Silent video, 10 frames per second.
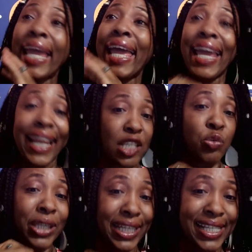And as
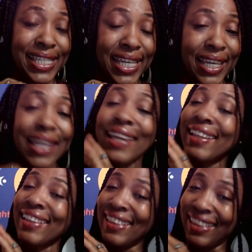we can see,
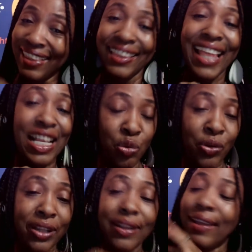that's
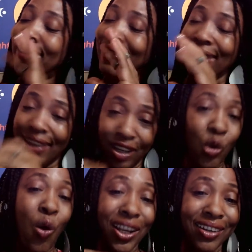where the
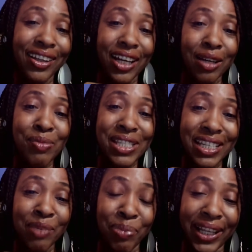inequality comes
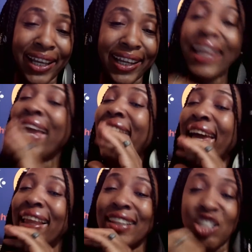into play
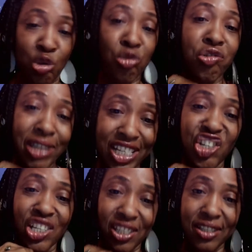and the social
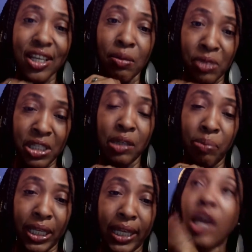injustice comes into
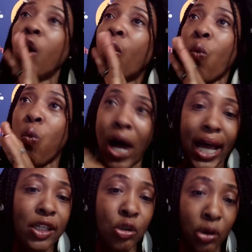play.
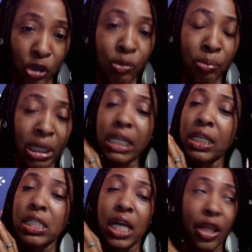Why do
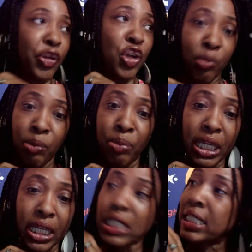other human
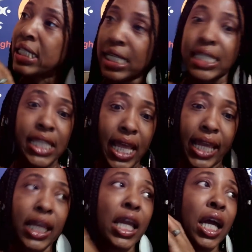beings,
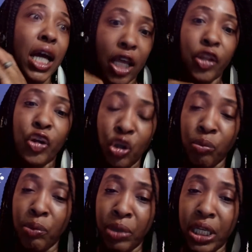dislike other
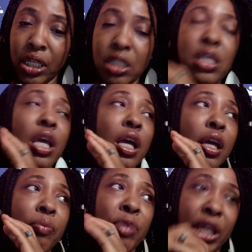human beings
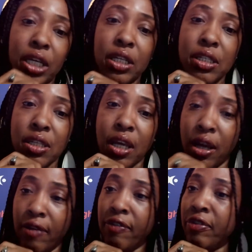because
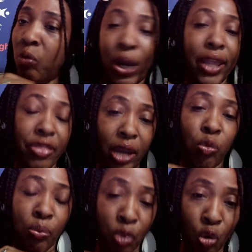of the way they
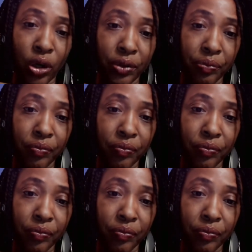were born?